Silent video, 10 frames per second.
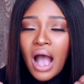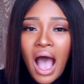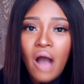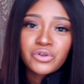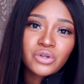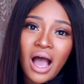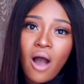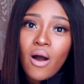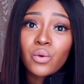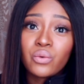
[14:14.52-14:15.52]
how
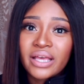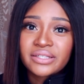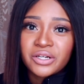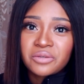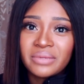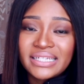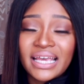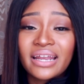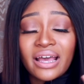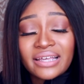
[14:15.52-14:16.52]
are we as a committee
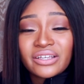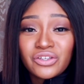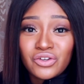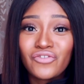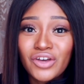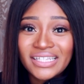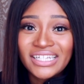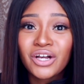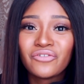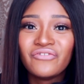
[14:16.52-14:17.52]
and as a university
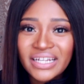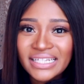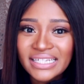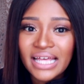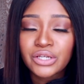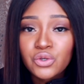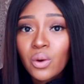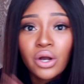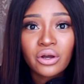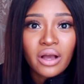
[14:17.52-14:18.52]
convinced that you
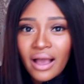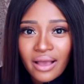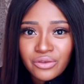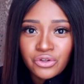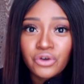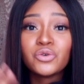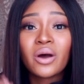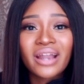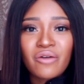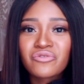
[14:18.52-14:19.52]

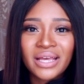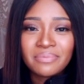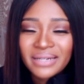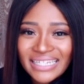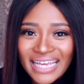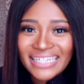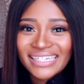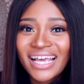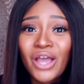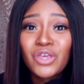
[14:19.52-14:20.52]
are now
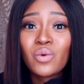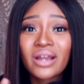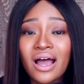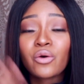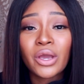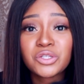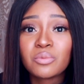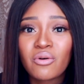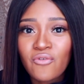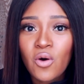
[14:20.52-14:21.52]
rehabilitated, you are now going to
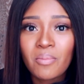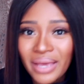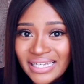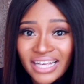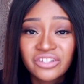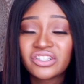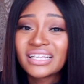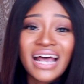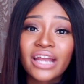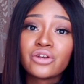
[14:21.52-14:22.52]
perform better. And she
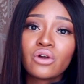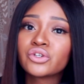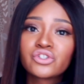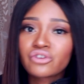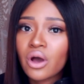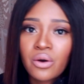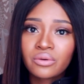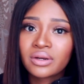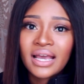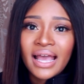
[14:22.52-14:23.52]
said, I have not
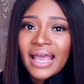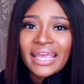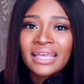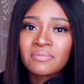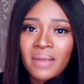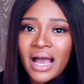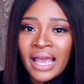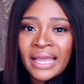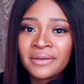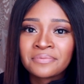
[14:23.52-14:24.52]
shown in
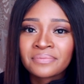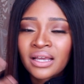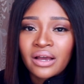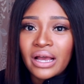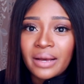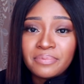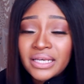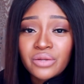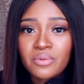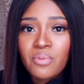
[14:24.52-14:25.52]
my
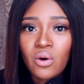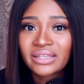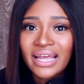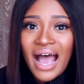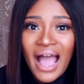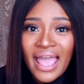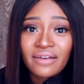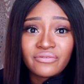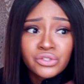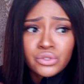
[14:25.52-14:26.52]
appeal report that I have